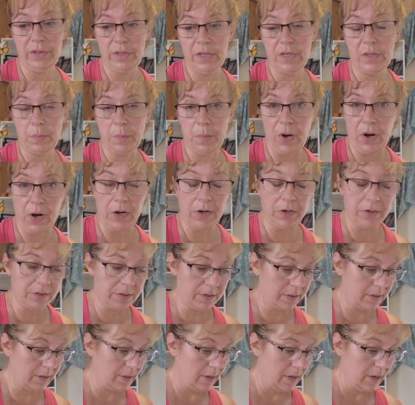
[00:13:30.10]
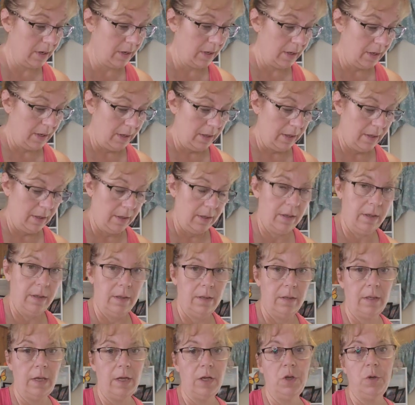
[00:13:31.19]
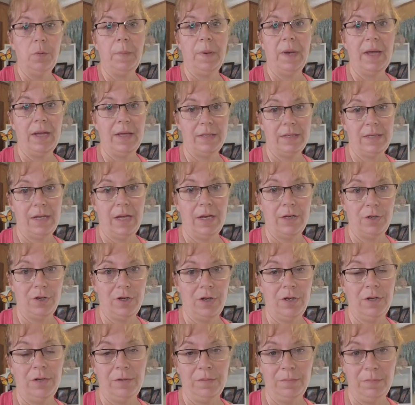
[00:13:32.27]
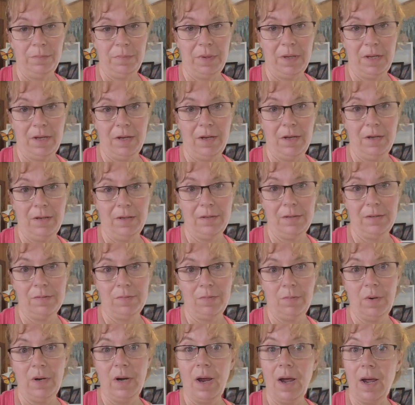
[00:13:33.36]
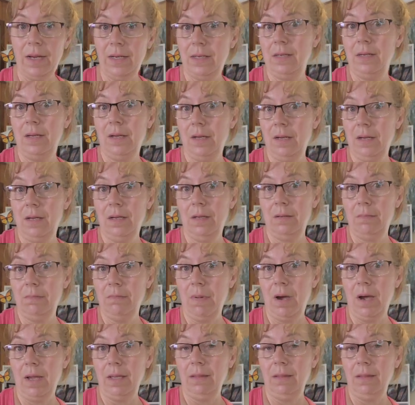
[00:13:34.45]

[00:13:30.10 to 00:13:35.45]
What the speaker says: these parts, that you pay attention, because when I did my